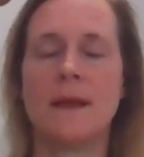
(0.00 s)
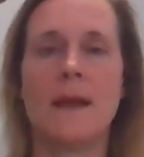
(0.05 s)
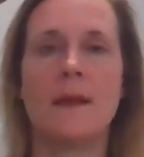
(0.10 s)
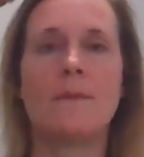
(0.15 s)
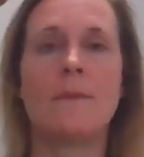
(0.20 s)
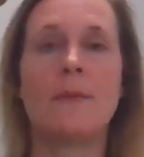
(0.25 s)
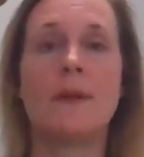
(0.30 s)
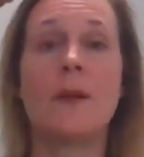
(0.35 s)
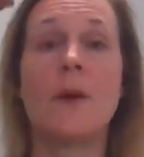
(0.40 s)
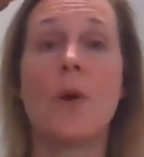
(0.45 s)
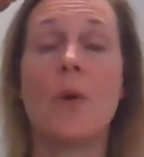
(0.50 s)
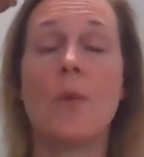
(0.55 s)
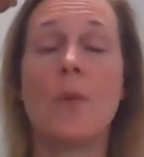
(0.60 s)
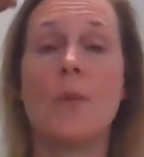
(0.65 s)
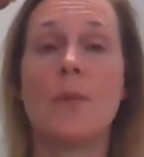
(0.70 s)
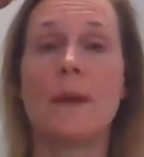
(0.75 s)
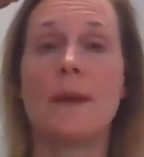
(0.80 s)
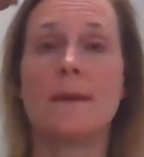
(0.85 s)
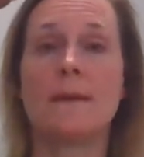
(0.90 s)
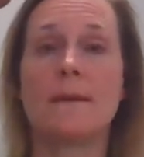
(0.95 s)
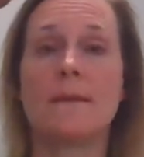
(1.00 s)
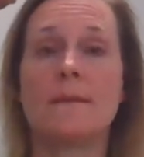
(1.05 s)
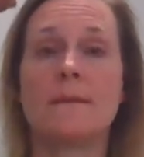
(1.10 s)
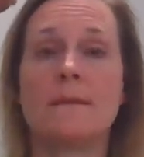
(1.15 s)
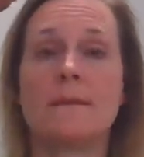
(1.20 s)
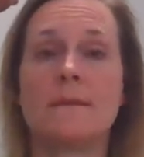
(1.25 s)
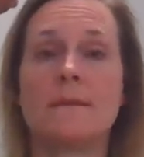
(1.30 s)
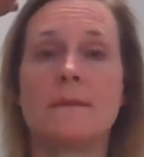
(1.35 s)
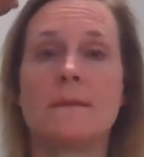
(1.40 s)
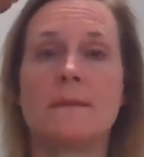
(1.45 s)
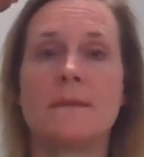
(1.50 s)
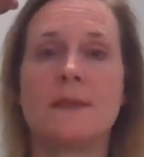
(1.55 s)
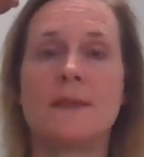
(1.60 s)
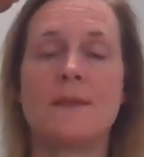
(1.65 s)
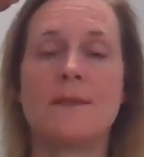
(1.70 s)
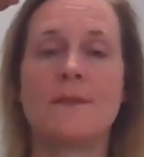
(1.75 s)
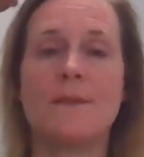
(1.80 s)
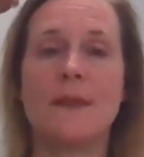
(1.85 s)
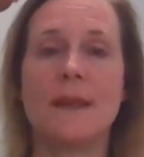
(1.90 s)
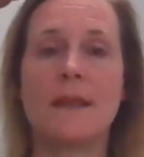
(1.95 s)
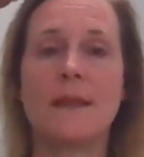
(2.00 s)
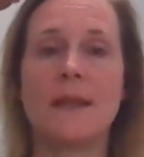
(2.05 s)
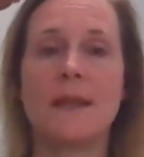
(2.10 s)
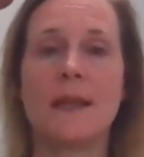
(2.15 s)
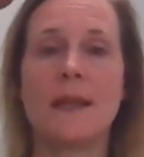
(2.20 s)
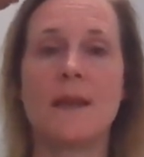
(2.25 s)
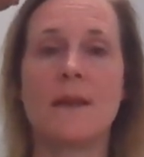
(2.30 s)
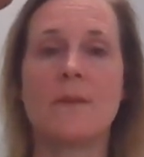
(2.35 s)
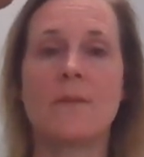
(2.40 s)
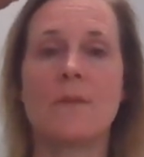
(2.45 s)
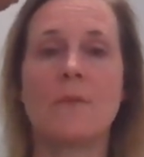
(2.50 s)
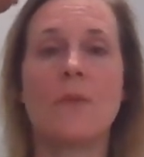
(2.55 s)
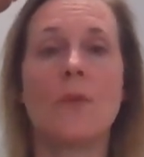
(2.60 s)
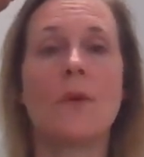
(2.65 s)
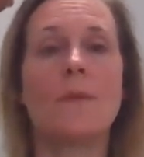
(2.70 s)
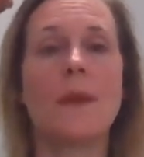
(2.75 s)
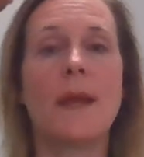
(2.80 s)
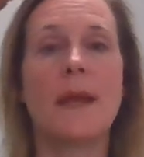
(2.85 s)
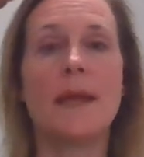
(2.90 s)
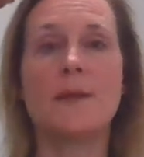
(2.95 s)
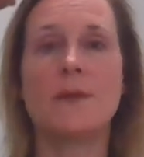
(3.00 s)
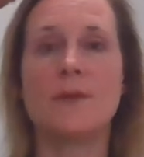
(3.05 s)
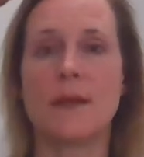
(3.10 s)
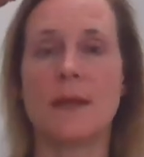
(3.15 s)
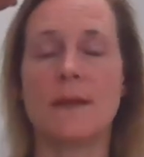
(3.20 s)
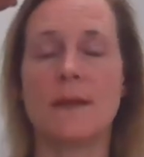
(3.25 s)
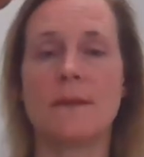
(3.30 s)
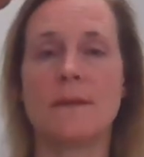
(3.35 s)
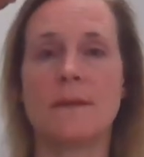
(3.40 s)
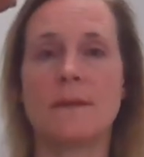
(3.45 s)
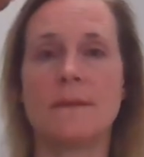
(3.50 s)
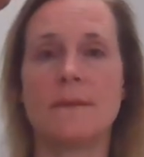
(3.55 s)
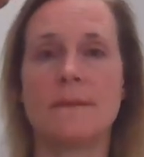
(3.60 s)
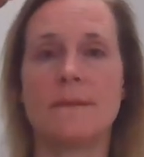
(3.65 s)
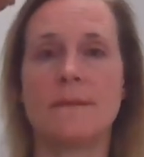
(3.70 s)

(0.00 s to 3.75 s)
and be open to feeling more patient